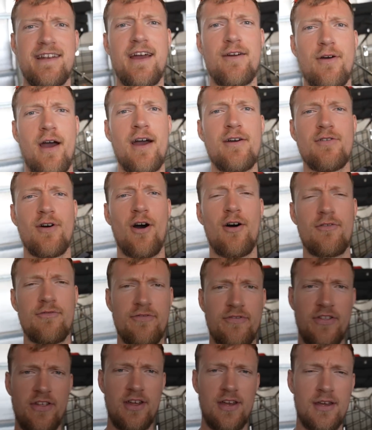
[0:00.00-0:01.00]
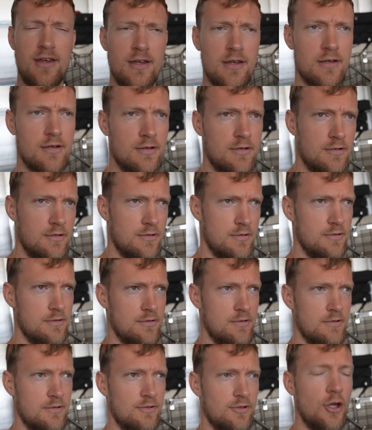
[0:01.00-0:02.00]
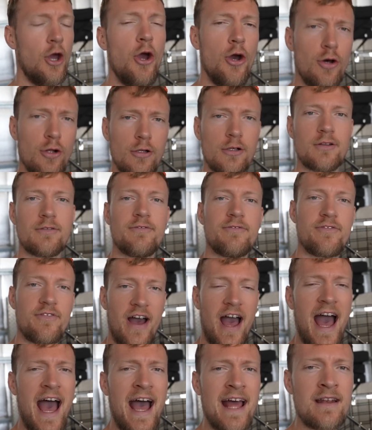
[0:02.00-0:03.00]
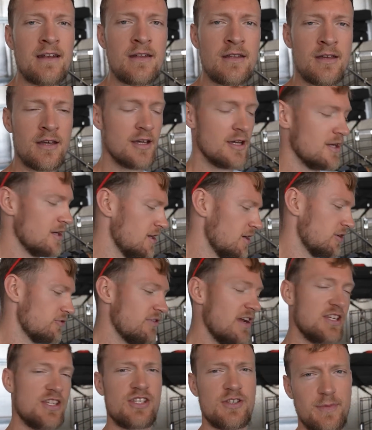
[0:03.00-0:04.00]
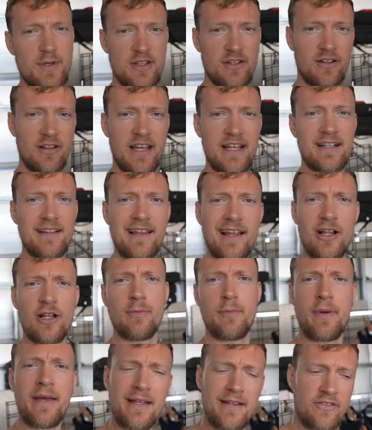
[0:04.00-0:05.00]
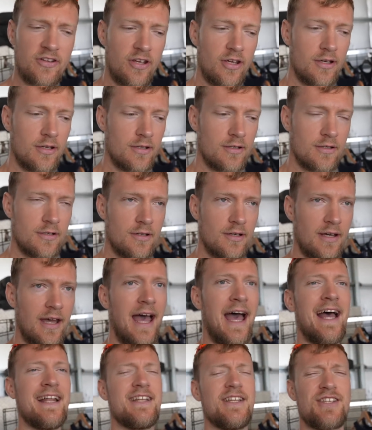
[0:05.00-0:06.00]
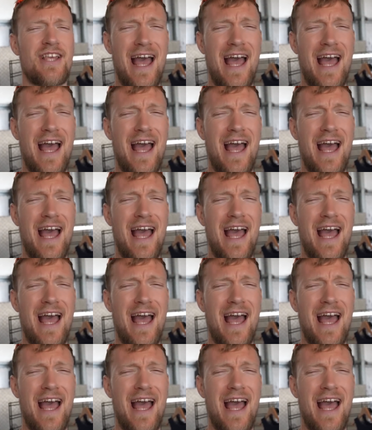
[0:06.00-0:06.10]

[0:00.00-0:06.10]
now, out of the cool van. Racing's been delayed a little bit and is